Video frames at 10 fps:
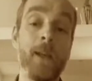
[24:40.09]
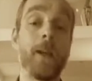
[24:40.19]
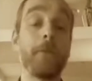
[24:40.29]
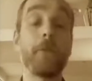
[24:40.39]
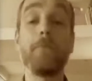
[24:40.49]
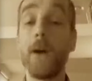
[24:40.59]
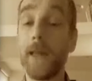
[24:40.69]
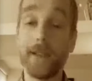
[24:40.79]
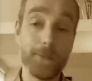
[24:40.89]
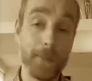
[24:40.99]
And from my
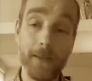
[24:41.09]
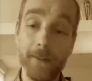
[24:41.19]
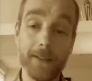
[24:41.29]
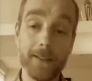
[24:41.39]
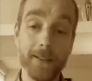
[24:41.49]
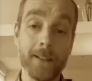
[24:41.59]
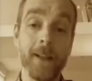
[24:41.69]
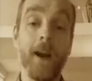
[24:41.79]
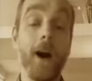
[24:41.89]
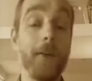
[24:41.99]
experience,
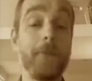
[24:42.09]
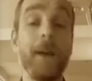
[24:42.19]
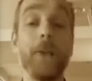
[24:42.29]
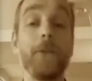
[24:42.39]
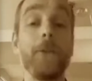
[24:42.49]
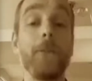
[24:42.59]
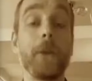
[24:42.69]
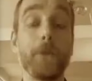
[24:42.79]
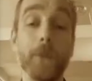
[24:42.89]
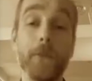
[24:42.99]
I've found that my
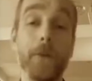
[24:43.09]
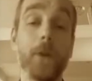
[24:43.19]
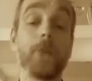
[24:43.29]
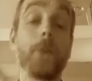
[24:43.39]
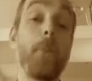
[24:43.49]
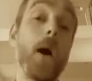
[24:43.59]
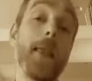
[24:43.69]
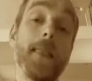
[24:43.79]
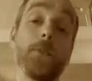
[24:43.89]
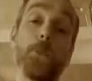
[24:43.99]
Twitter followers are
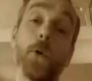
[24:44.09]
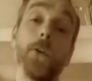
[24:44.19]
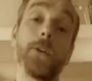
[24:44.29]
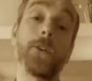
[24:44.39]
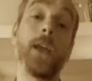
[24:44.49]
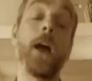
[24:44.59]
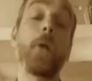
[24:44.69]
buying these products,